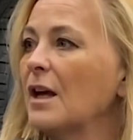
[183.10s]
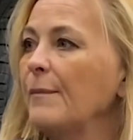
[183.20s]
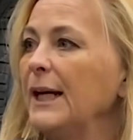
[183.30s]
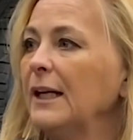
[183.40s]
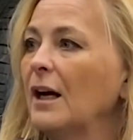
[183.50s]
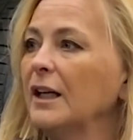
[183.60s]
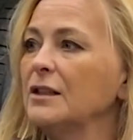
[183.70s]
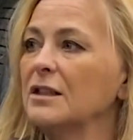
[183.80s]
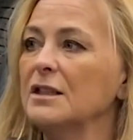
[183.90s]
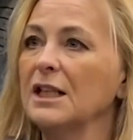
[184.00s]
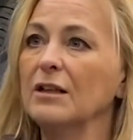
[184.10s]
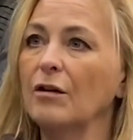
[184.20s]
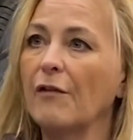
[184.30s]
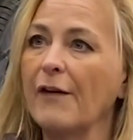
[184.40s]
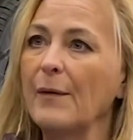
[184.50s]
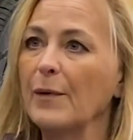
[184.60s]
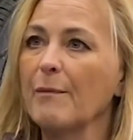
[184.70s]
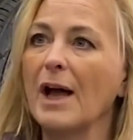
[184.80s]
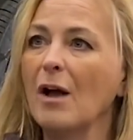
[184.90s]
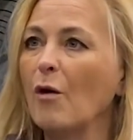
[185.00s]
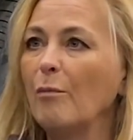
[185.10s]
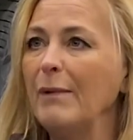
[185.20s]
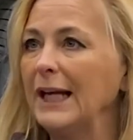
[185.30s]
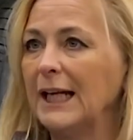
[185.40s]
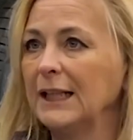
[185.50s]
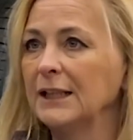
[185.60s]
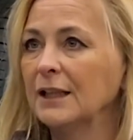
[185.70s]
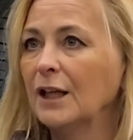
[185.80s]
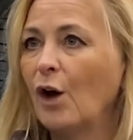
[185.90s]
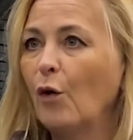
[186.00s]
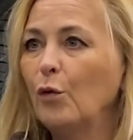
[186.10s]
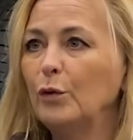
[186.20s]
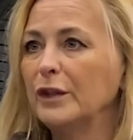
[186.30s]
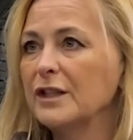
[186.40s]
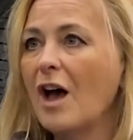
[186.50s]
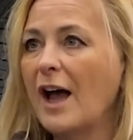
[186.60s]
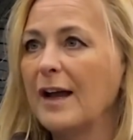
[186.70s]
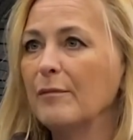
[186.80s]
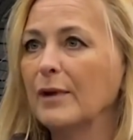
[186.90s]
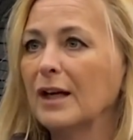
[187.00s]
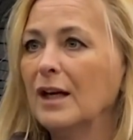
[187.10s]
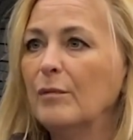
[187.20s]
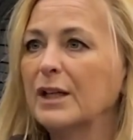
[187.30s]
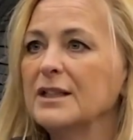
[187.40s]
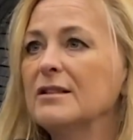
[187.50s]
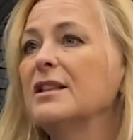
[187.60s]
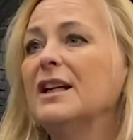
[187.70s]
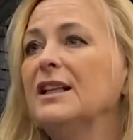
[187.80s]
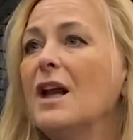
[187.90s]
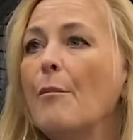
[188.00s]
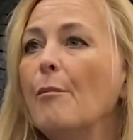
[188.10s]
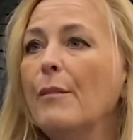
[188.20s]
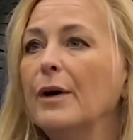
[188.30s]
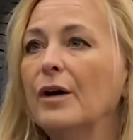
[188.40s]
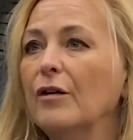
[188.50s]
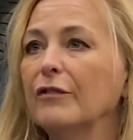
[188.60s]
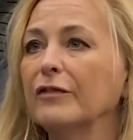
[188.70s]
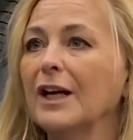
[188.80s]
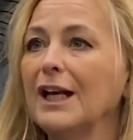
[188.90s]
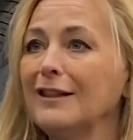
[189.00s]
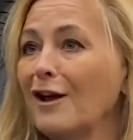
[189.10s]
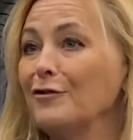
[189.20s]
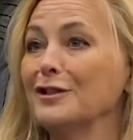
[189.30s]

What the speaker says: I used to tinker around with my old Mini all the time because there's any number of, in those